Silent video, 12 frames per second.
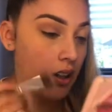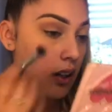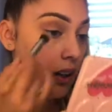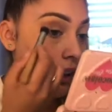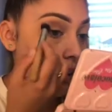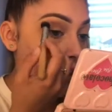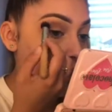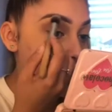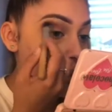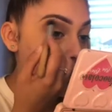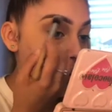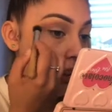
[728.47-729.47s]
I
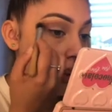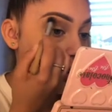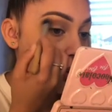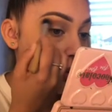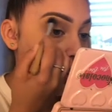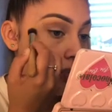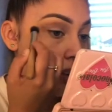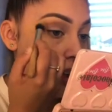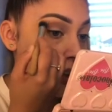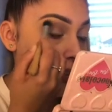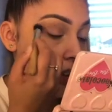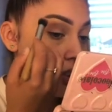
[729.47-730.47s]
literally like don't even
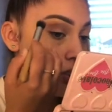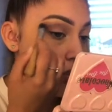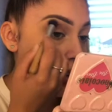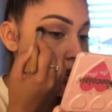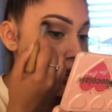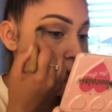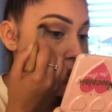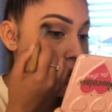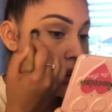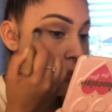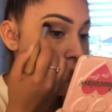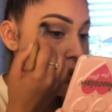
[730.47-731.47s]
have any structure when it
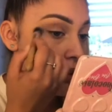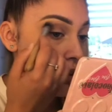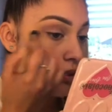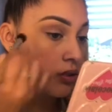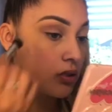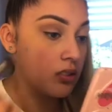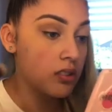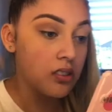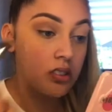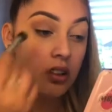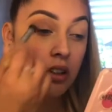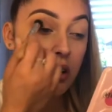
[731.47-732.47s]
comes to doing
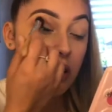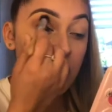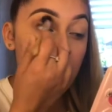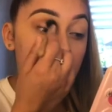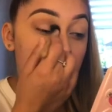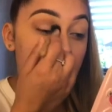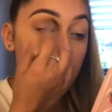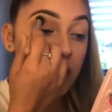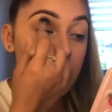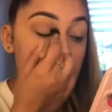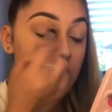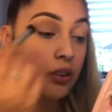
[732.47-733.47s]

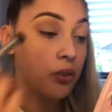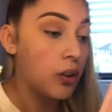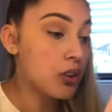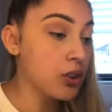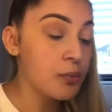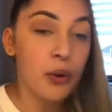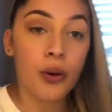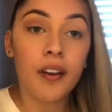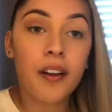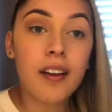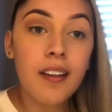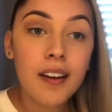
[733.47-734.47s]
eyeshadow. I just put on a
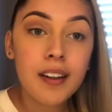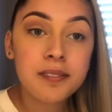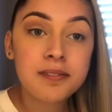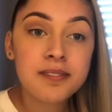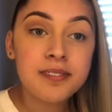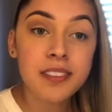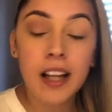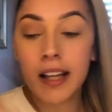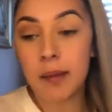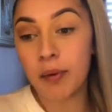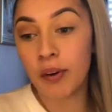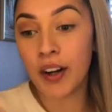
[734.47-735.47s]
colour and
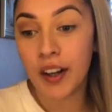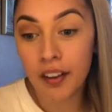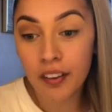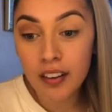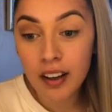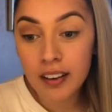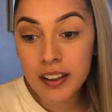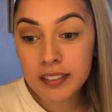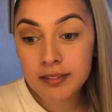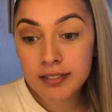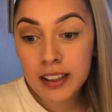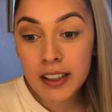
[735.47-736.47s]
then put on another colour
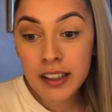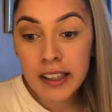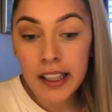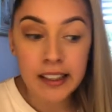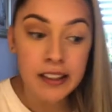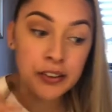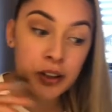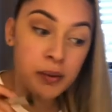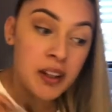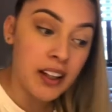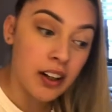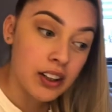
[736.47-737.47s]
and then do a wee
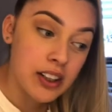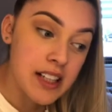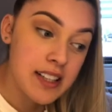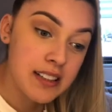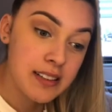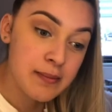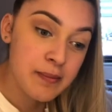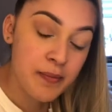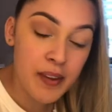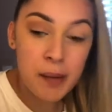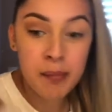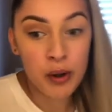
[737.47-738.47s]
cut crease
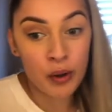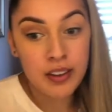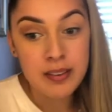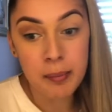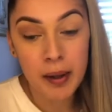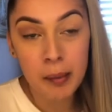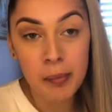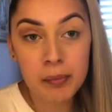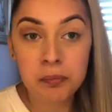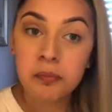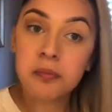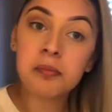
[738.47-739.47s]
and put on some pigment,
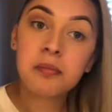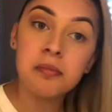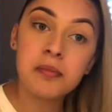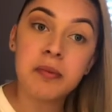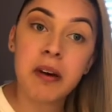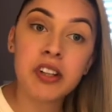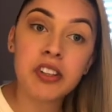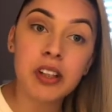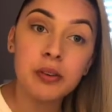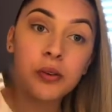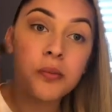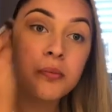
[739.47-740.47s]
some eyeshadow,